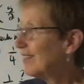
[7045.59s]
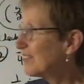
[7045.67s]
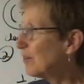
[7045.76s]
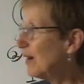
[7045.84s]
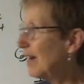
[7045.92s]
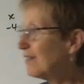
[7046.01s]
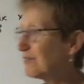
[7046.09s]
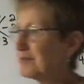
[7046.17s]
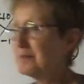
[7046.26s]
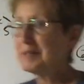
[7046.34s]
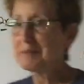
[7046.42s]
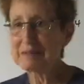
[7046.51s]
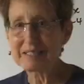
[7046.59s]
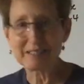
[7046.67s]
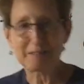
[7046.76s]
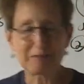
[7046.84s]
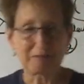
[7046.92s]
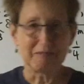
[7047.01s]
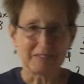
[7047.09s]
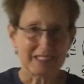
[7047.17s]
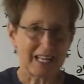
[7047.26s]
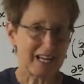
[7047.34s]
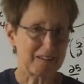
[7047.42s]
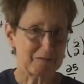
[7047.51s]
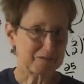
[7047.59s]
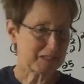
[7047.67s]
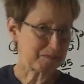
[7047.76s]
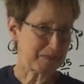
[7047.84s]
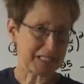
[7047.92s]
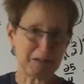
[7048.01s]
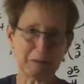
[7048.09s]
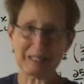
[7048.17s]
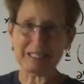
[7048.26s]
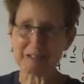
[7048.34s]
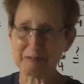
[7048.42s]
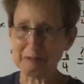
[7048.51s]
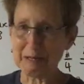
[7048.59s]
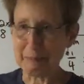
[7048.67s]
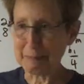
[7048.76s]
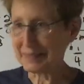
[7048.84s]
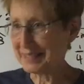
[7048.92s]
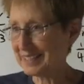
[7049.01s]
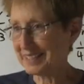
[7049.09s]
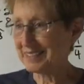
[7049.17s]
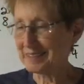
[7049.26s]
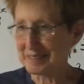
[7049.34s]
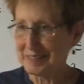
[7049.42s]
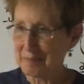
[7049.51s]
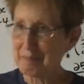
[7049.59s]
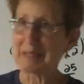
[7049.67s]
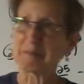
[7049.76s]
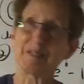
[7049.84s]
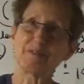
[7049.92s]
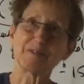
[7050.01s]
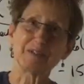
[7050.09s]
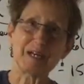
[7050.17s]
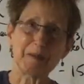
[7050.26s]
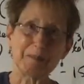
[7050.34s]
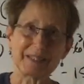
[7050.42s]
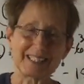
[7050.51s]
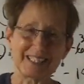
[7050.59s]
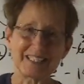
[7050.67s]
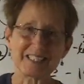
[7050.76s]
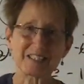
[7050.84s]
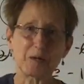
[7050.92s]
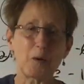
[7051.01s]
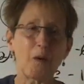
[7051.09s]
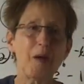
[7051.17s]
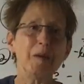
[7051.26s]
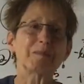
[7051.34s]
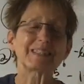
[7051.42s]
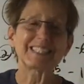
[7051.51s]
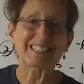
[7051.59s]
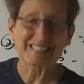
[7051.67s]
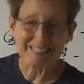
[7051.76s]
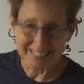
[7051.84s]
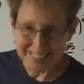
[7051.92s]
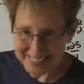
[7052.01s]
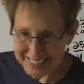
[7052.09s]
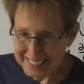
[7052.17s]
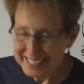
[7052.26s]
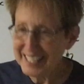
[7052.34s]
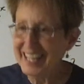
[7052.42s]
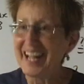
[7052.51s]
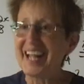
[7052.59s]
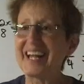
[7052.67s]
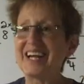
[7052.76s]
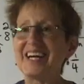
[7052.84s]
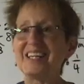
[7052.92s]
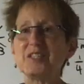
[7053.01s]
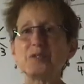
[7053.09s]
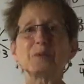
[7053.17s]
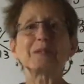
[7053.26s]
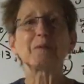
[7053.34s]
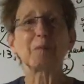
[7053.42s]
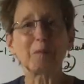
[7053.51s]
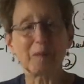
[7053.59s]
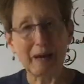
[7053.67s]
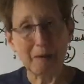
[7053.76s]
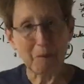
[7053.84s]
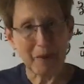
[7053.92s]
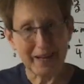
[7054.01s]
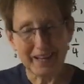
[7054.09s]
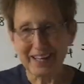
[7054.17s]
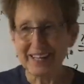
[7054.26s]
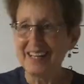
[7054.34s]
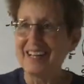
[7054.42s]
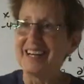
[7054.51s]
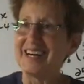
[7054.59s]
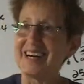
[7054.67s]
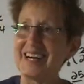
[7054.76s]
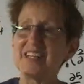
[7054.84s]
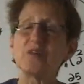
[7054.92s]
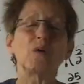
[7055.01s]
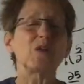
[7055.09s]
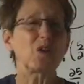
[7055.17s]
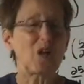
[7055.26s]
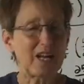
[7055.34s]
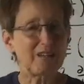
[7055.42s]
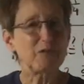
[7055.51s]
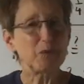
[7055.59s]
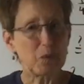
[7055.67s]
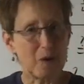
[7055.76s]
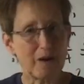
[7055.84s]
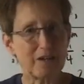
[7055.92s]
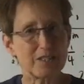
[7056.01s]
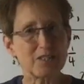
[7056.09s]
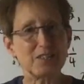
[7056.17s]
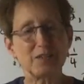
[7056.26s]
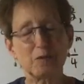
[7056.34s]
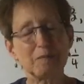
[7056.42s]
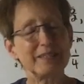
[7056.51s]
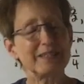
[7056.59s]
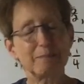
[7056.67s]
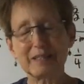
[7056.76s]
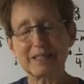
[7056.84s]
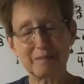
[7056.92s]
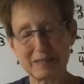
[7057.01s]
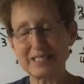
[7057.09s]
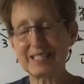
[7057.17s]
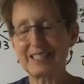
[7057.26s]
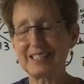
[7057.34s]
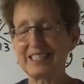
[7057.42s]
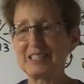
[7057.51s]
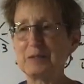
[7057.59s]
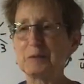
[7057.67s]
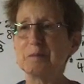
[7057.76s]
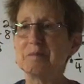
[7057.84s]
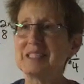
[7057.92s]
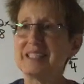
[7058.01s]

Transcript: So I have to make you guys feel happy again and make me feel happy again. So please study and do it the right way. I know a lot of you are, so I don't mean to be coming down on you.